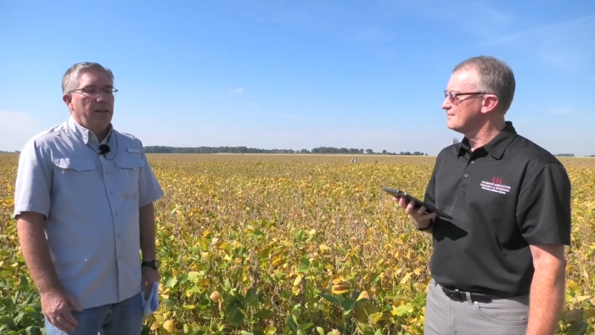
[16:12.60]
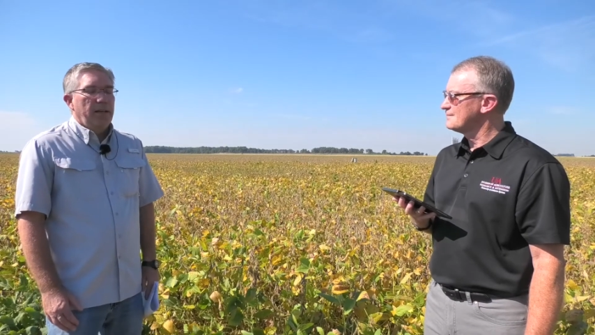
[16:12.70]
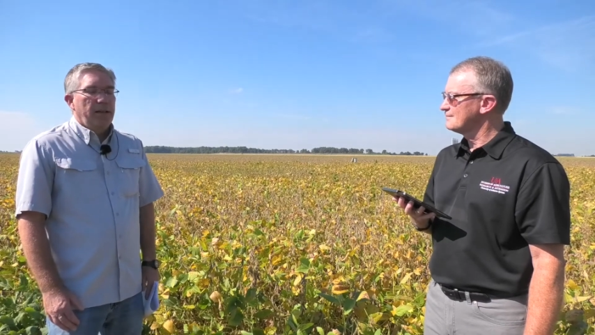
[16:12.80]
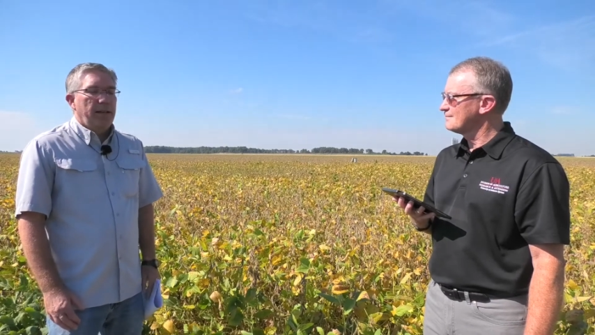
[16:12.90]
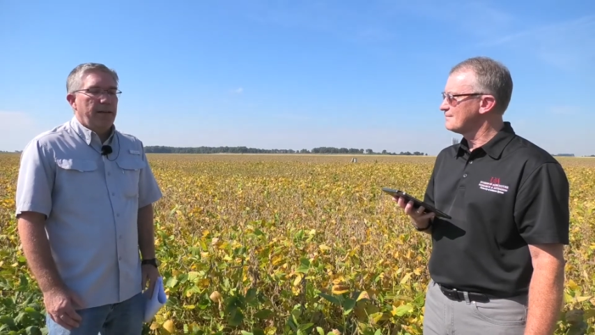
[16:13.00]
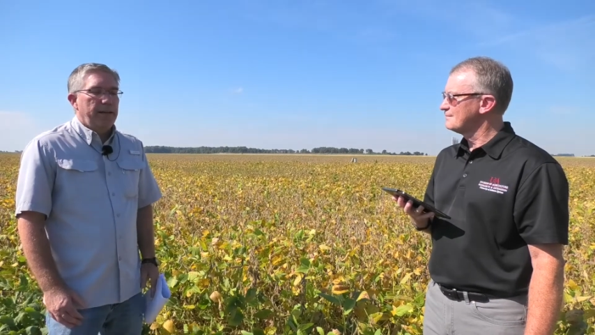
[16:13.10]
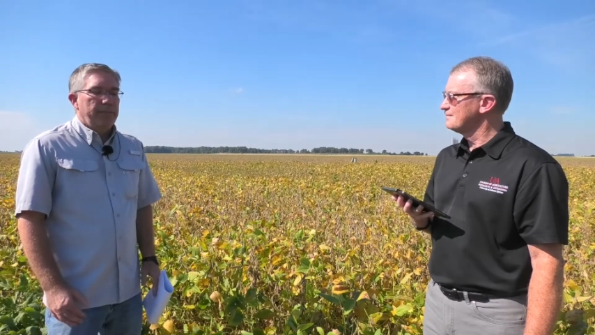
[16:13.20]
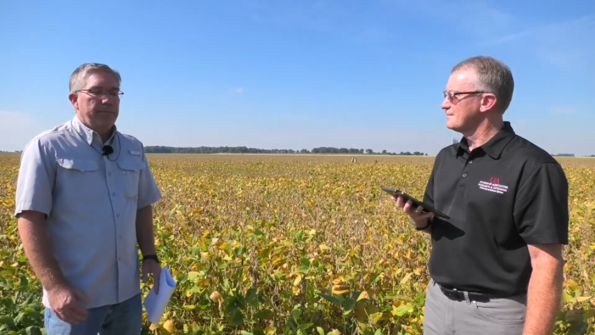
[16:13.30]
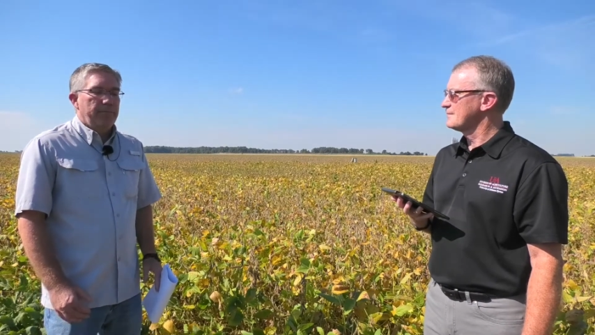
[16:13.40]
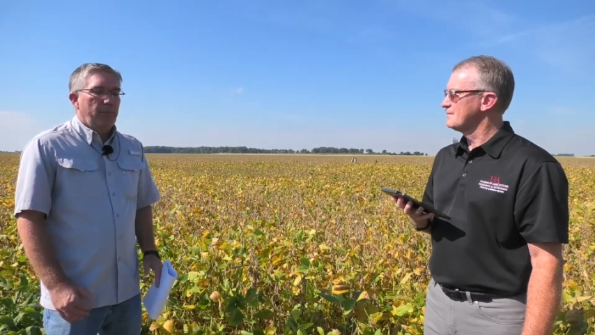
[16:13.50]

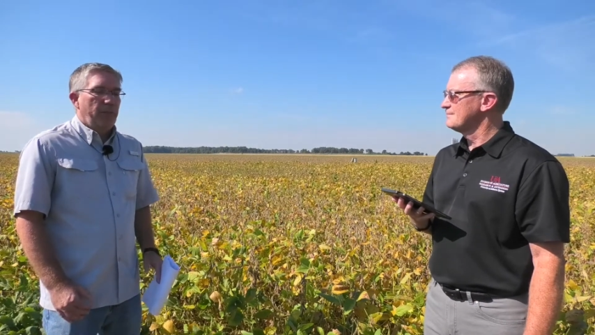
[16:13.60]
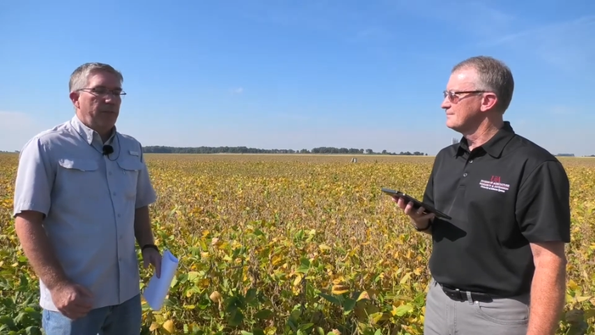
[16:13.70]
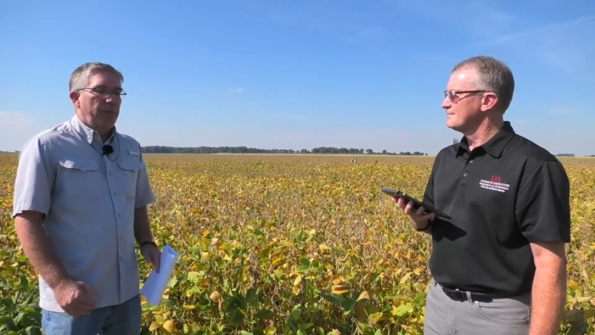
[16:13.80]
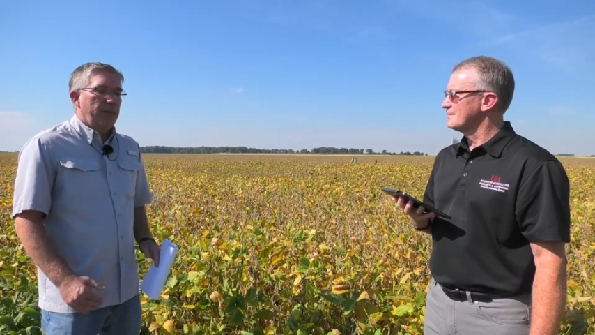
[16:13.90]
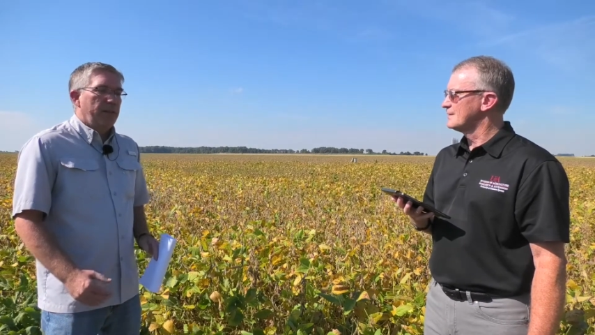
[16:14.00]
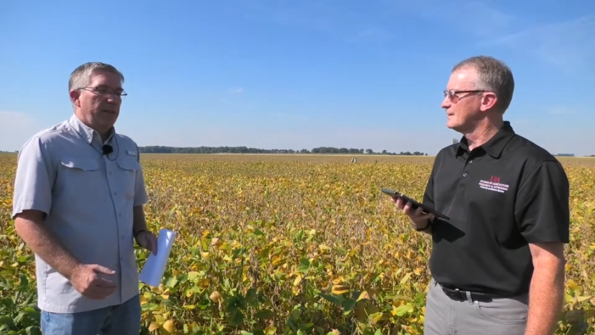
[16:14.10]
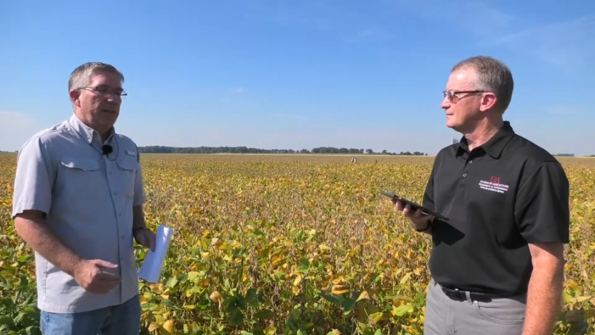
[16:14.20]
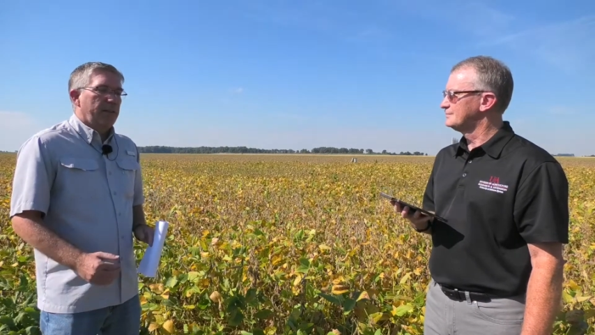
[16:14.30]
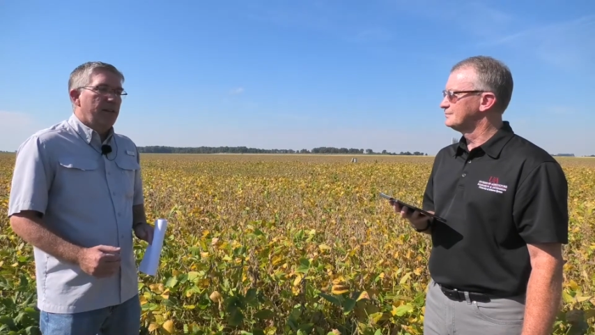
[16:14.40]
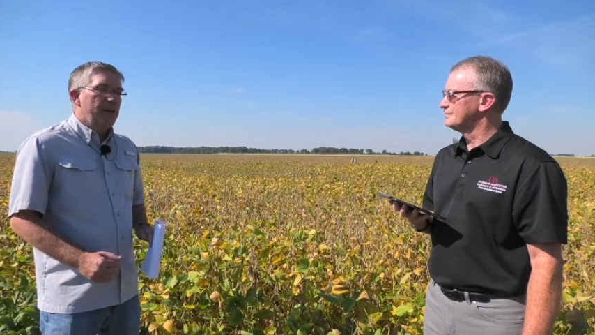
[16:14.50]

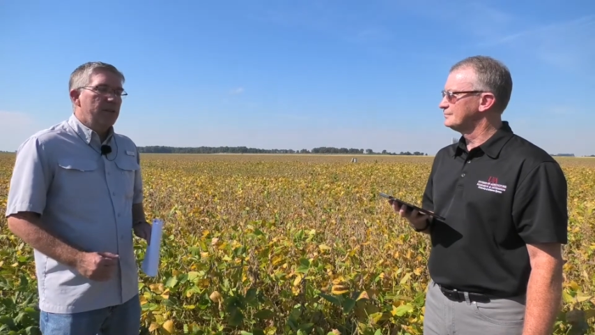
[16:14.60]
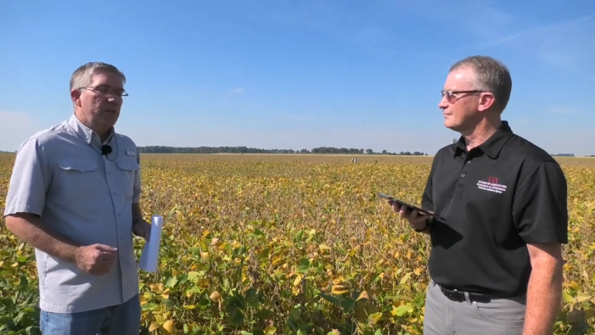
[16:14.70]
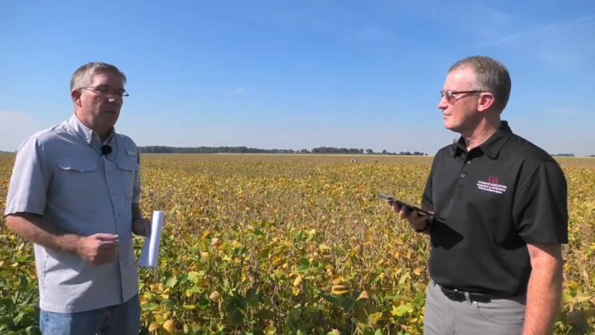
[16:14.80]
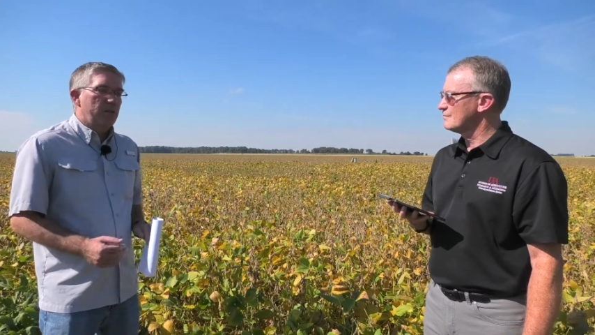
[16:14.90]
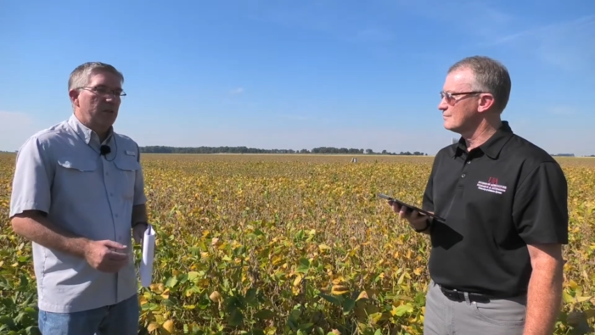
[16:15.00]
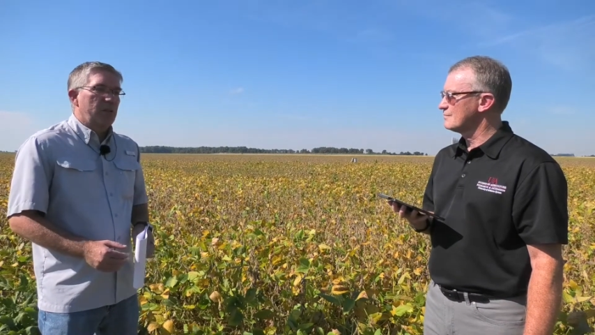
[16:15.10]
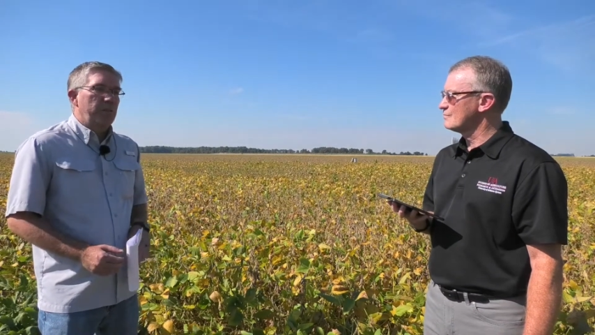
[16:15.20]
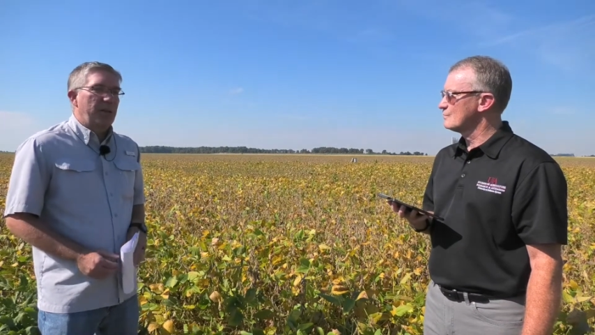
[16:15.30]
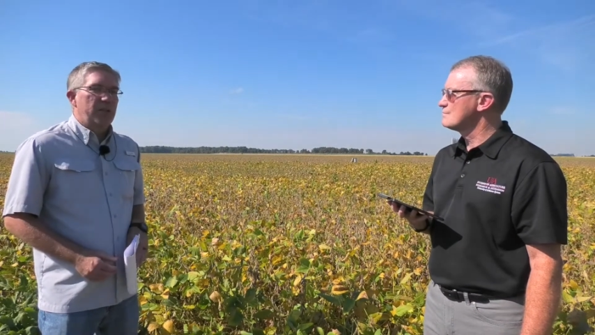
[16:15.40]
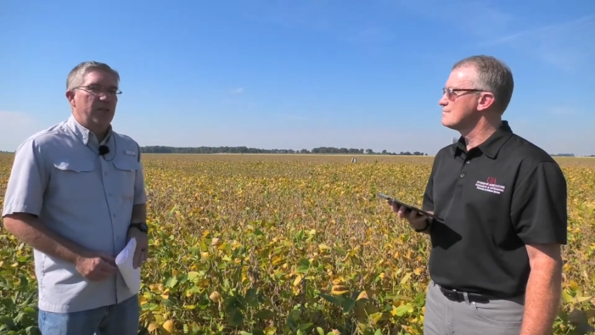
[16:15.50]
Speaker 1: cut zones
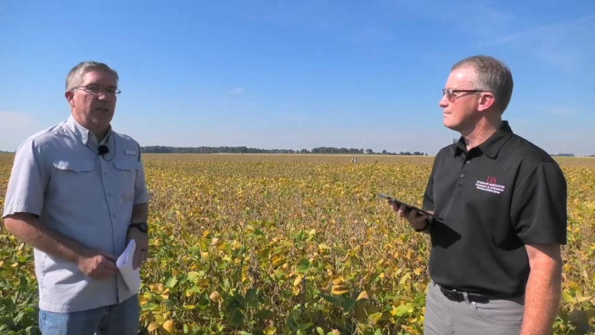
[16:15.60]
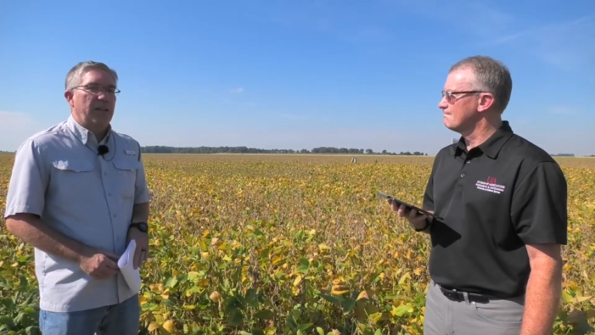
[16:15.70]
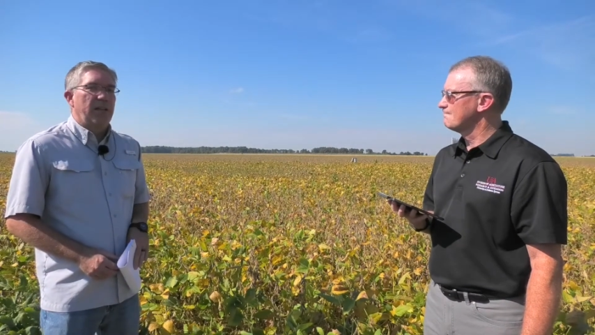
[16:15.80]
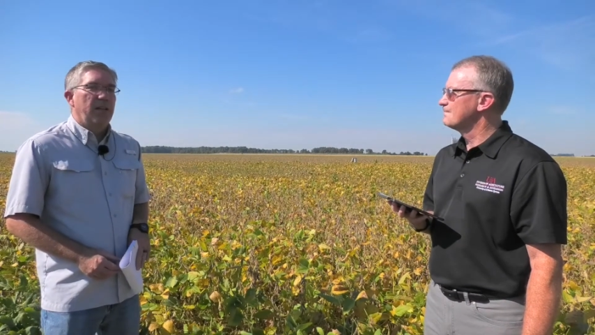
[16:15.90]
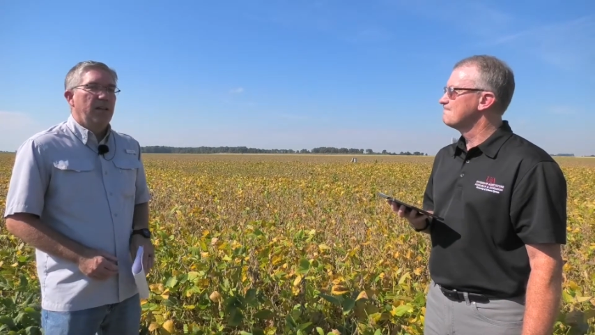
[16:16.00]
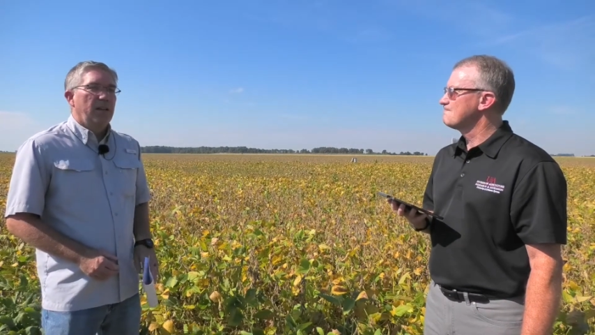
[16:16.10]
especially,